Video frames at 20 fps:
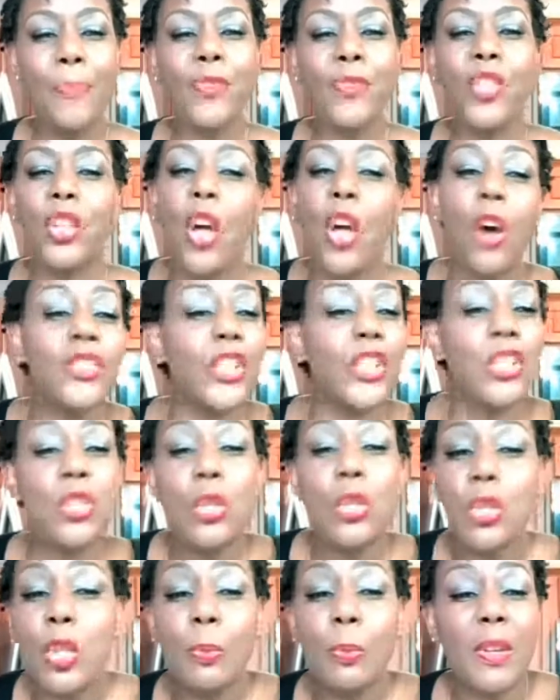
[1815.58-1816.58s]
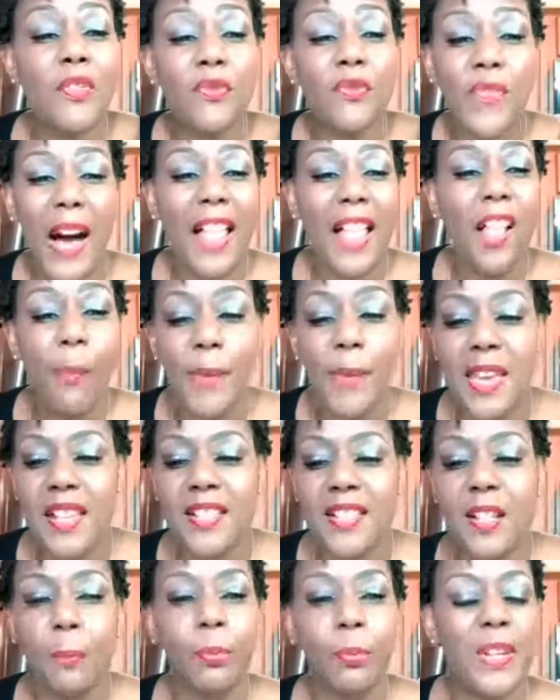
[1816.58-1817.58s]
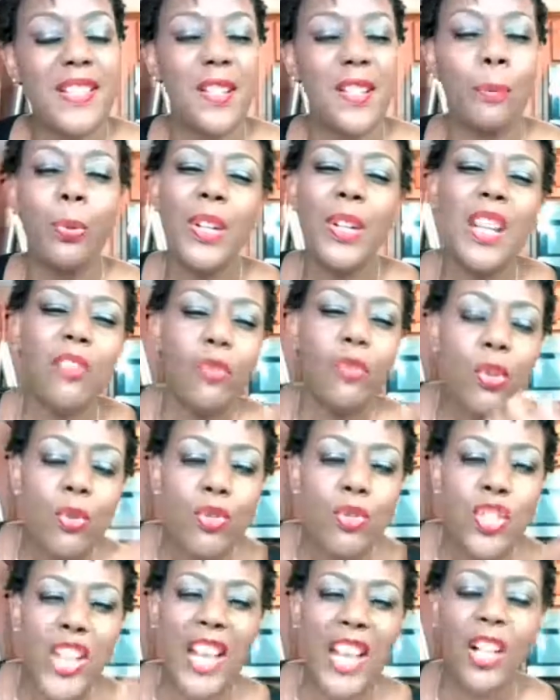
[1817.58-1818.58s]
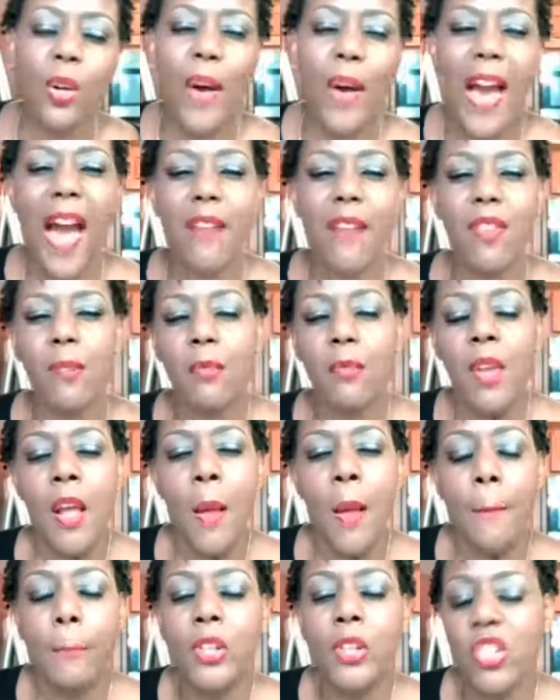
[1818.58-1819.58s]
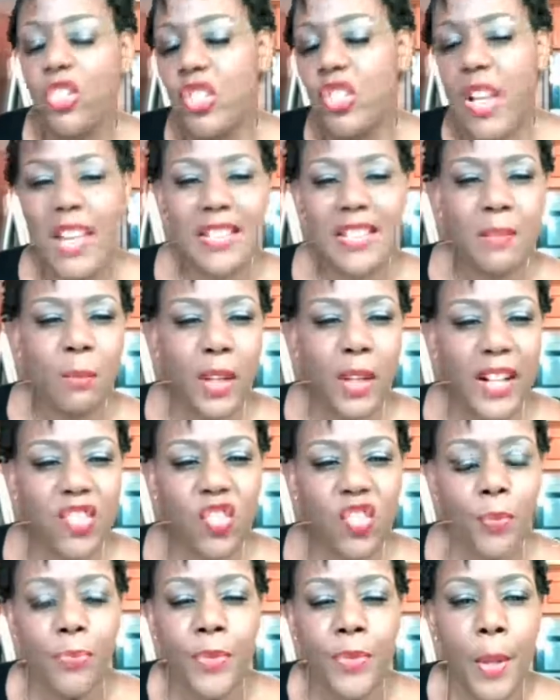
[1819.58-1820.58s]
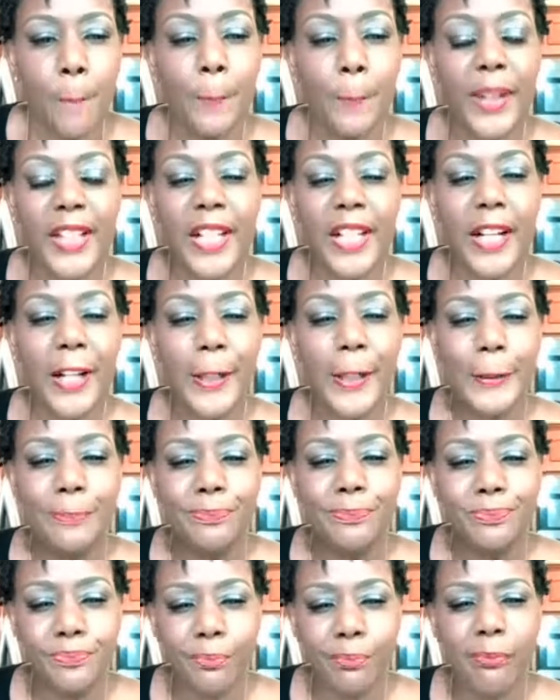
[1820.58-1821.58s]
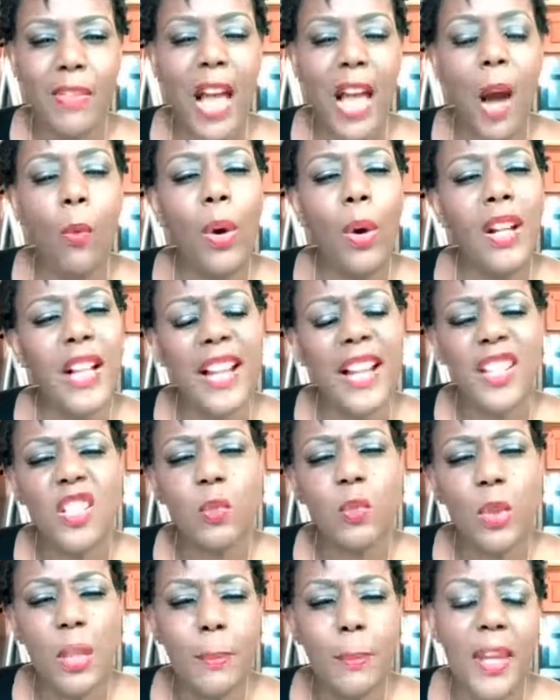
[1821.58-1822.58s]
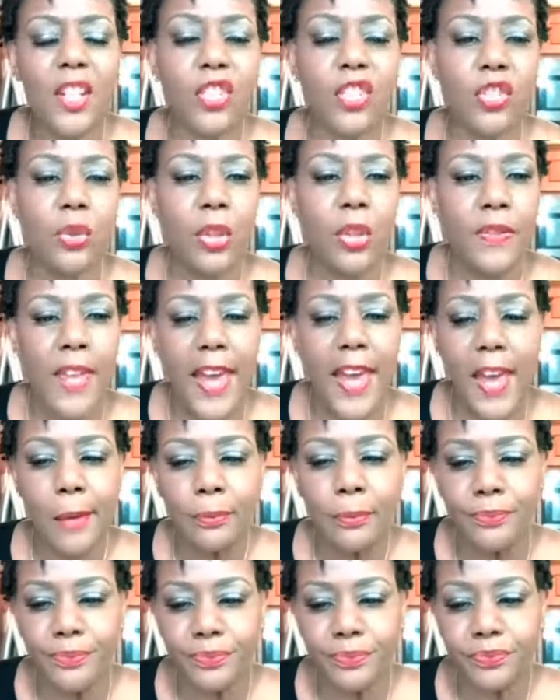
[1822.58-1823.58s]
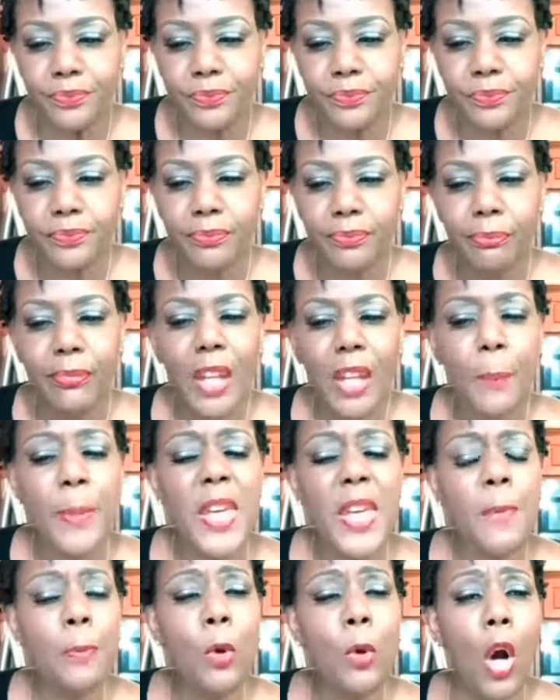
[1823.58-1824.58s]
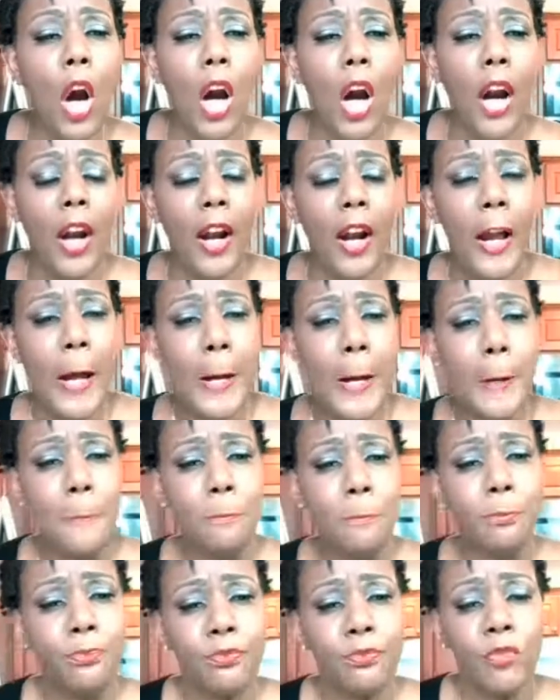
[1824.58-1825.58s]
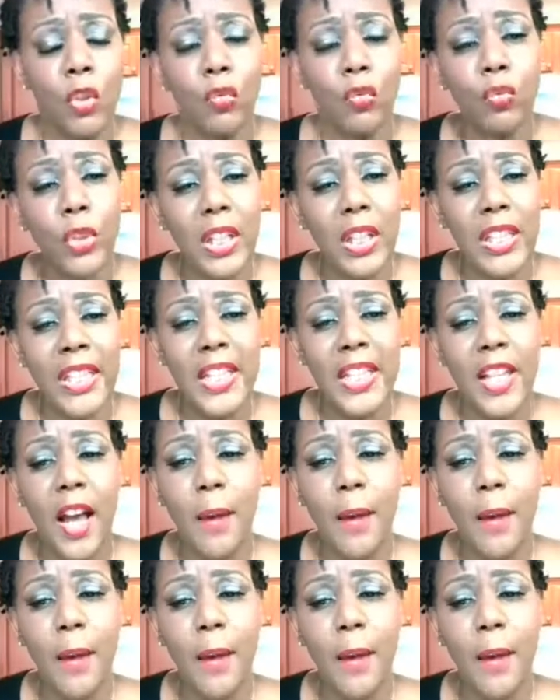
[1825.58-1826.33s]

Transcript: go to YouTube and follow me. It's a pretty new channel. I haven't pushed it as much, but I just want to make sure that people are really